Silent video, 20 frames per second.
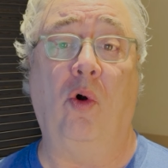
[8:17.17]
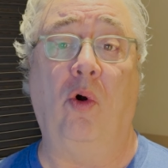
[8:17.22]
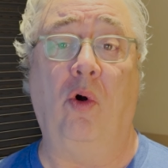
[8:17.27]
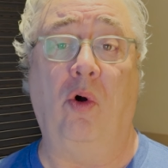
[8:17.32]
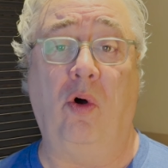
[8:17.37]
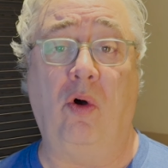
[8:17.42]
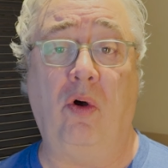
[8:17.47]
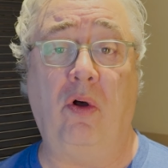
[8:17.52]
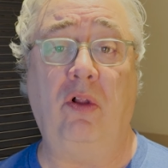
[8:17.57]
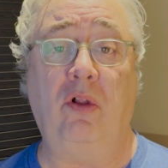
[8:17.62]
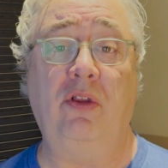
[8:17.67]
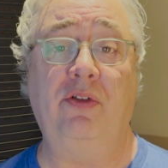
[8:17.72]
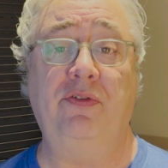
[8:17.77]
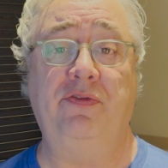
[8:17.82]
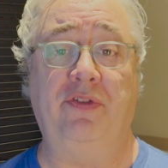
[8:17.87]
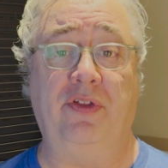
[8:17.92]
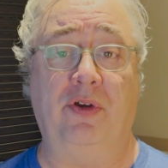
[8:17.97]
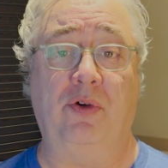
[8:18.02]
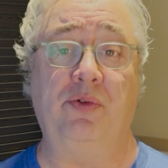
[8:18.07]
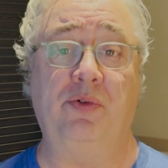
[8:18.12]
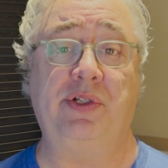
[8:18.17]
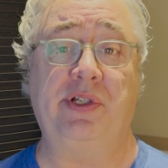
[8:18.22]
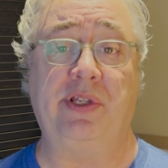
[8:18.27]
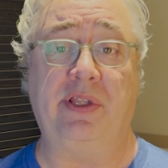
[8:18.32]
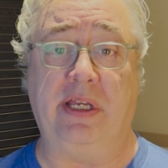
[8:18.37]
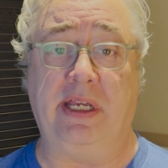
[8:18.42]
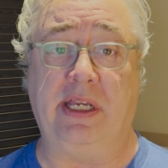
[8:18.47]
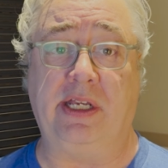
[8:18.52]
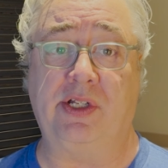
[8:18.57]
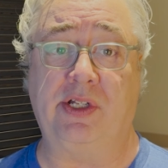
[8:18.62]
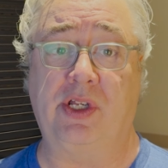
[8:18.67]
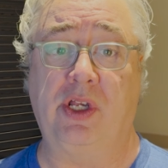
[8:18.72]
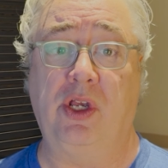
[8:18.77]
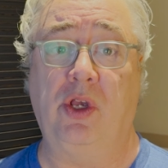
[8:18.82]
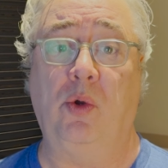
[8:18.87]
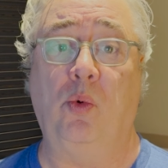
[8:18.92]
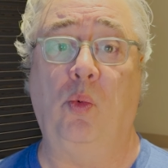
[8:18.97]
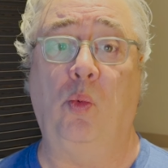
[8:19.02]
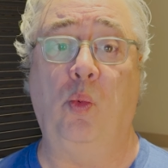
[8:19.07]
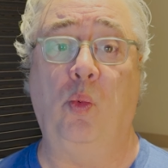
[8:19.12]
all of those things
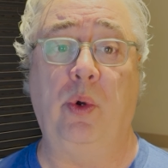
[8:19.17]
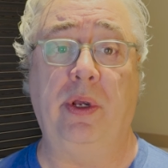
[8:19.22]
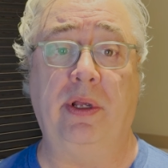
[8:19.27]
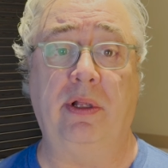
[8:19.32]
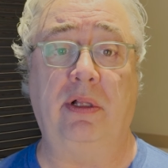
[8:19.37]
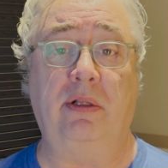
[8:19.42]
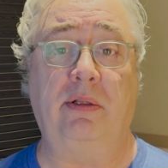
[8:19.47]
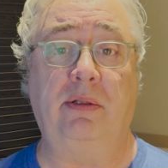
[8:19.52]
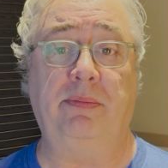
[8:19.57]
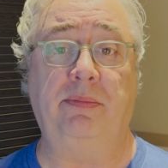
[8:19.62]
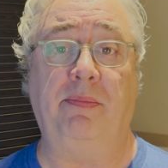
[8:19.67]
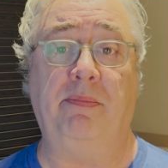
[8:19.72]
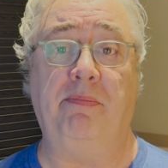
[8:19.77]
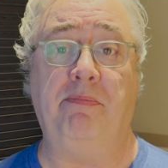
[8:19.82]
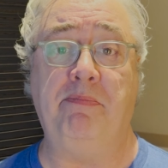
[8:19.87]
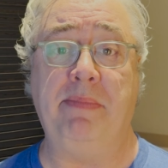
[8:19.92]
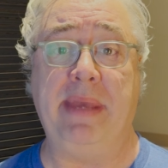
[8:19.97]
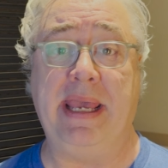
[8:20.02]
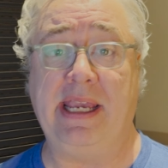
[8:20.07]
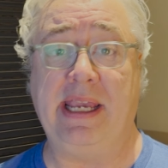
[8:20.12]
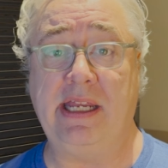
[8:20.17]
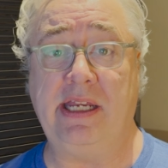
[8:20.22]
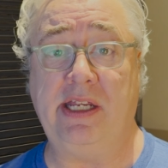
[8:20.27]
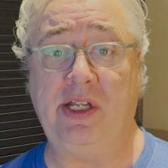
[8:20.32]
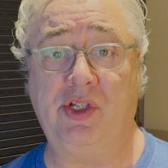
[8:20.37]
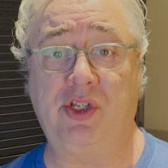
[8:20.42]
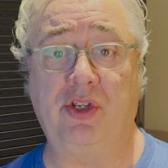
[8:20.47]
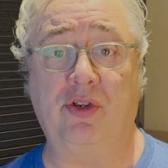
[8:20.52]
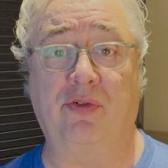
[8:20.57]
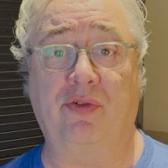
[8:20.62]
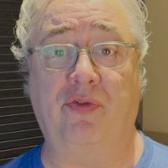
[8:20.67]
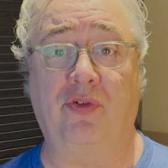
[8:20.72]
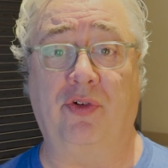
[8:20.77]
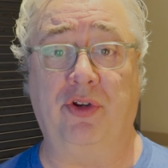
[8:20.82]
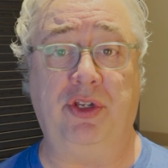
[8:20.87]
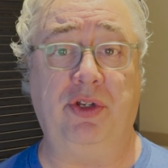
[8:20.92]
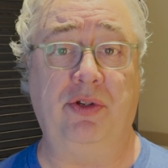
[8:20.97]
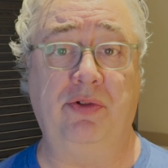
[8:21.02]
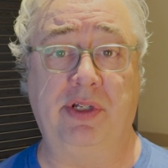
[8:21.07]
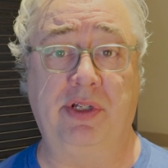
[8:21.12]
will make it easier for
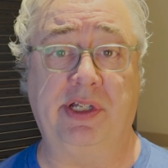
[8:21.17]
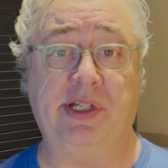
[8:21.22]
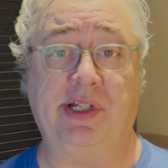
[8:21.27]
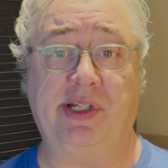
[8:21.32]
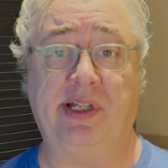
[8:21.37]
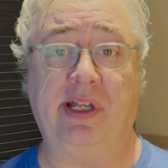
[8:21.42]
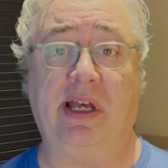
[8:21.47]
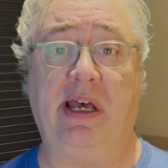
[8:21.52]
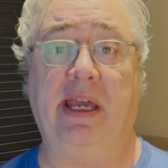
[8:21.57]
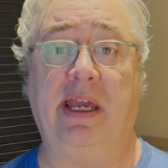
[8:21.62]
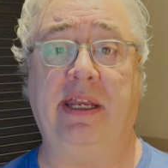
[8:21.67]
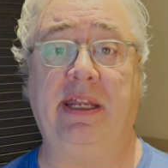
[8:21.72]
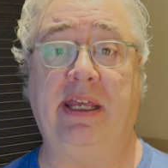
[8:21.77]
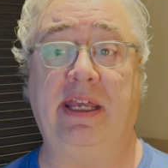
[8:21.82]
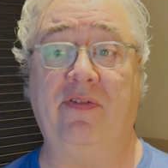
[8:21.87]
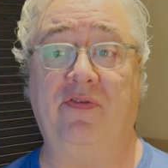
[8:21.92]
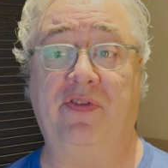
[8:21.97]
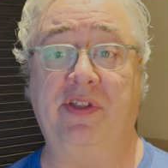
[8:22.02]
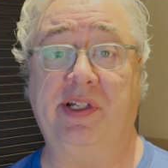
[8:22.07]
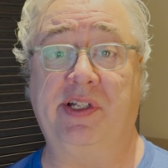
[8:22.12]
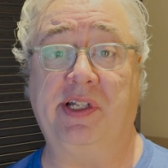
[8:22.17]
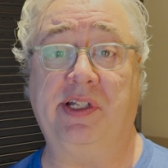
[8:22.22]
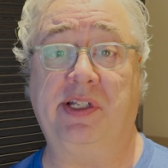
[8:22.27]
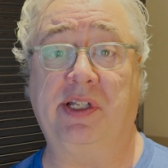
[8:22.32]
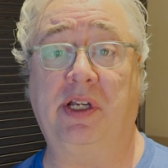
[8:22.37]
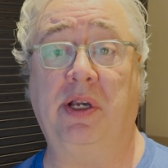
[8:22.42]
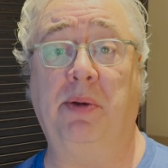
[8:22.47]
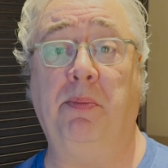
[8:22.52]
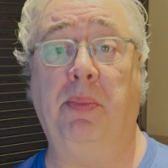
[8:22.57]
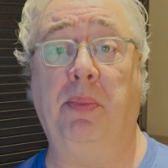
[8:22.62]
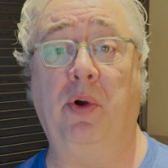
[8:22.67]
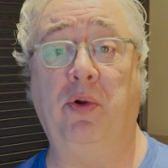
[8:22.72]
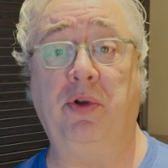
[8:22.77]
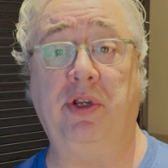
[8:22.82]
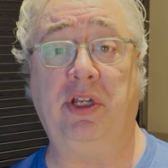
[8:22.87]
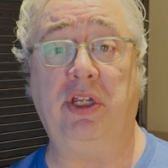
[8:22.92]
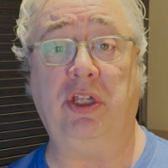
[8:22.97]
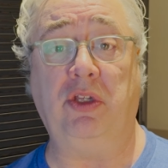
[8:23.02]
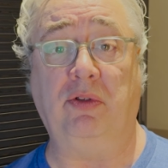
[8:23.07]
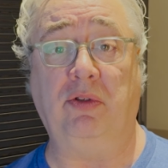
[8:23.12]
you to decide if this is a
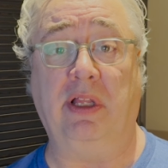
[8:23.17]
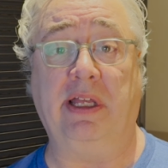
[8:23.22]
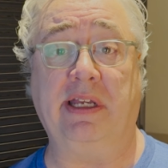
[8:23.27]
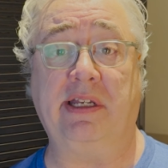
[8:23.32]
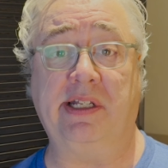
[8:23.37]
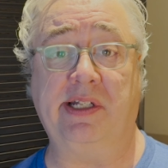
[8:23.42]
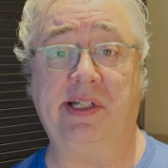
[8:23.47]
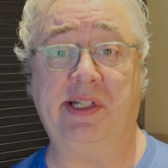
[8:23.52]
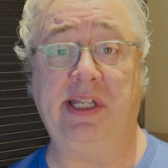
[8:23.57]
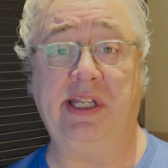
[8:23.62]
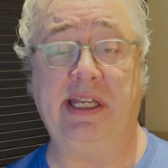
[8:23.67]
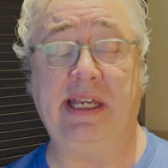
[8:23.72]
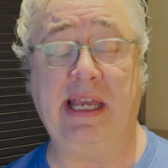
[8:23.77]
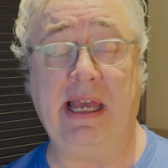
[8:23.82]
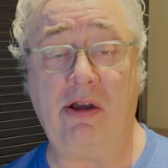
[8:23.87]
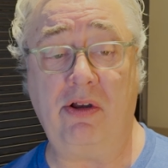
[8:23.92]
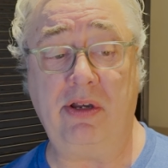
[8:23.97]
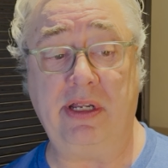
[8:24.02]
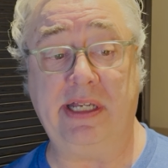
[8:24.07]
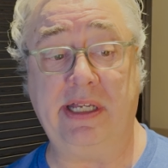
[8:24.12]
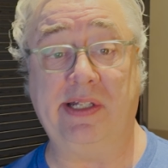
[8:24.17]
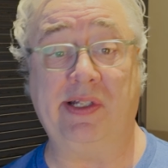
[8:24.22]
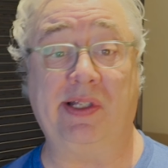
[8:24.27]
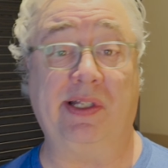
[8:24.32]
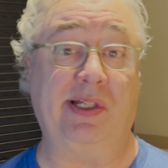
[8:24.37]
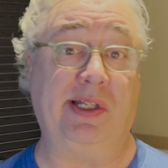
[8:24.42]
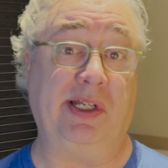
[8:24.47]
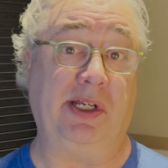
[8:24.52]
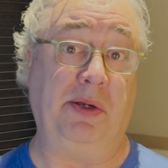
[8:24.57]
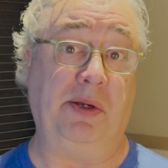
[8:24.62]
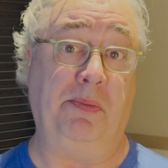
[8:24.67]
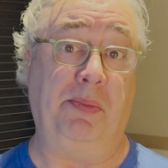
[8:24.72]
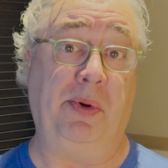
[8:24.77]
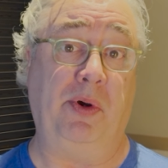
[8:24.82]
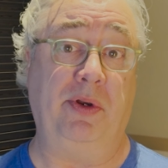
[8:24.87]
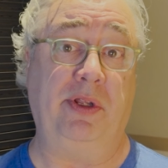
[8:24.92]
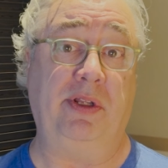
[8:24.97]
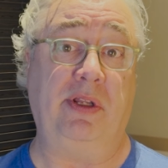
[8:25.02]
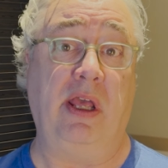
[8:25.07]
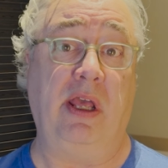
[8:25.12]
component you'd like to seek out. Is this a
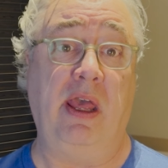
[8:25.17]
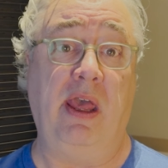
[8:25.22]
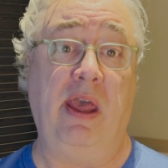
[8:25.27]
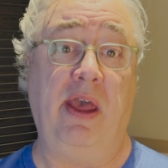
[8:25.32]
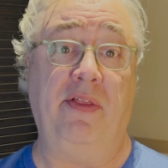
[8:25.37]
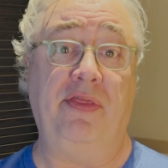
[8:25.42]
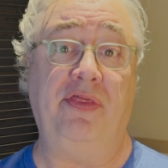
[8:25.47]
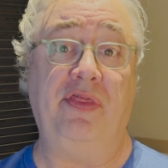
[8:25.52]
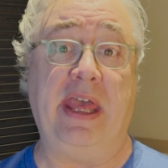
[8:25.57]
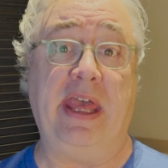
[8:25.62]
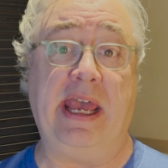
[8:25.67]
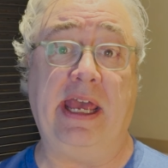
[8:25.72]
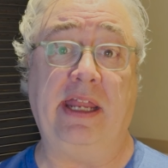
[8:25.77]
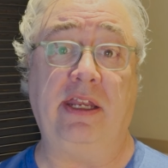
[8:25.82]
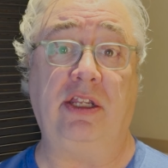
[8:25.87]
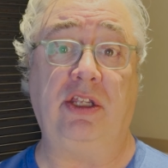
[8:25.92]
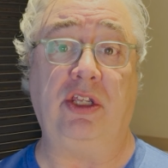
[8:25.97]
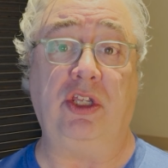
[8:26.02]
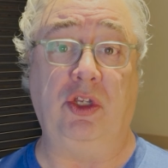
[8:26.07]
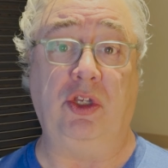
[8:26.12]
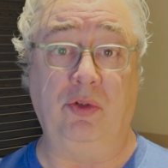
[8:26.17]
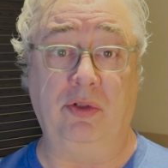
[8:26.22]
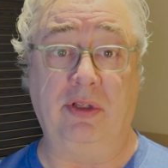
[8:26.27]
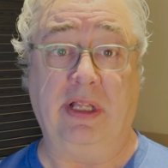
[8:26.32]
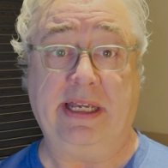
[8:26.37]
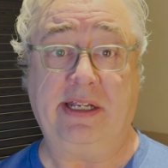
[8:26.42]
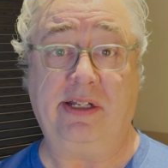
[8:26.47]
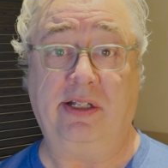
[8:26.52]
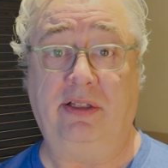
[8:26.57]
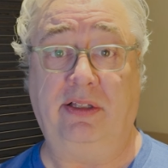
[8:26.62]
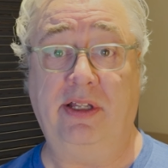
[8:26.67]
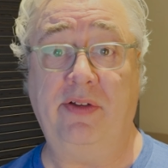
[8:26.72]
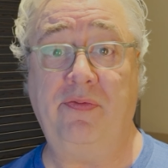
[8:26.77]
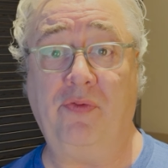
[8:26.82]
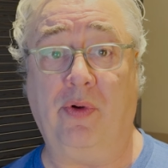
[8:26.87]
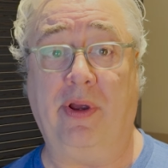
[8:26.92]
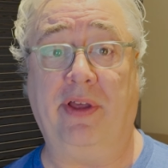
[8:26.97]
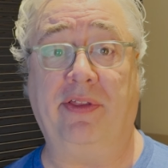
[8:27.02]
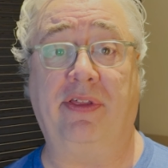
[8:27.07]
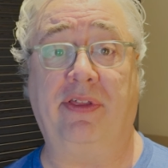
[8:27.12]
component that you'd like to live
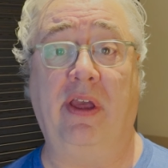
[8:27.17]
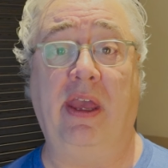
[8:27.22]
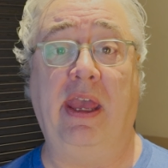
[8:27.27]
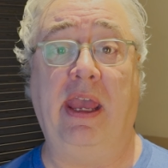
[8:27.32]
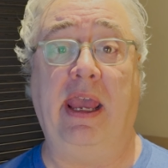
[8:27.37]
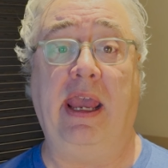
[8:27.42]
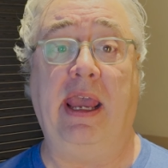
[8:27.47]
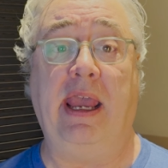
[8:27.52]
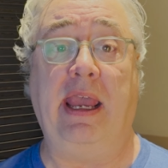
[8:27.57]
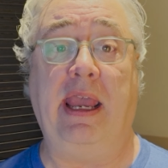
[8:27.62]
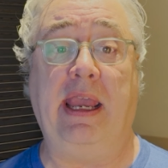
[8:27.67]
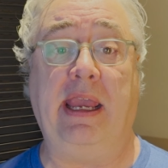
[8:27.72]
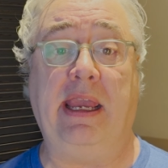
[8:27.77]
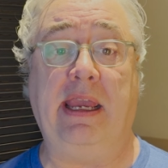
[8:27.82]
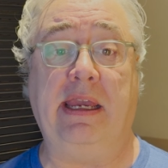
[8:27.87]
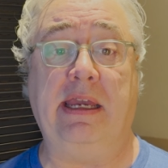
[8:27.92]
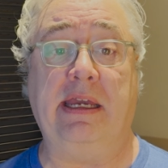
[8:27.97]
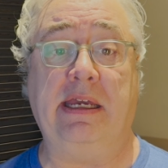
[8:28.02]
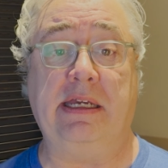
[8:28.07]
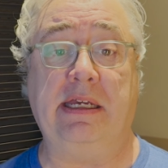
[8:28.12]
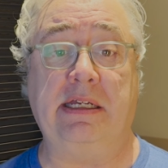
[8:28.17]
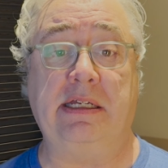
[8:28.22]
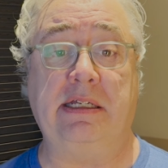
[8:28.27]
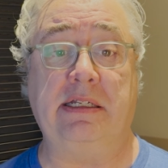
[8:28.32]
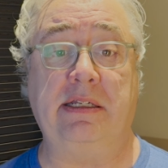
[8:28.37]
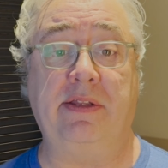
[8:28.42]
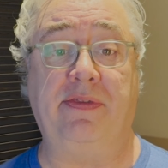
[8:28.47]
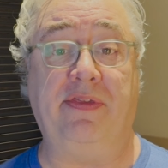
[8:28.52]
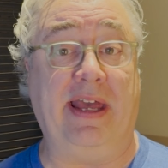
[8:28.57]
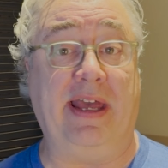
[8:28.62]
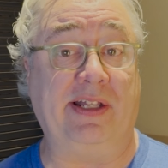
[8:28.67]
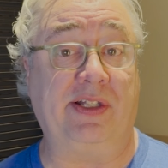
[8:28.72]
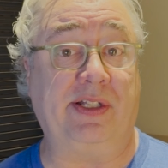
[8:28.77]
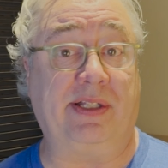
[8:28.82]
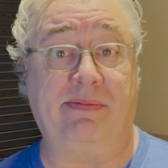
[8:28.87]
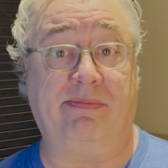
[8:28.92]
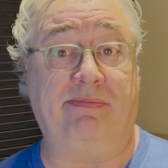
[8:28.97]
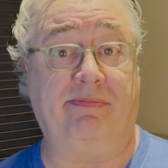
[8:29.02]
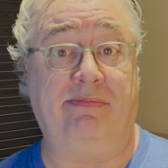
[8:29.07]
with? And that's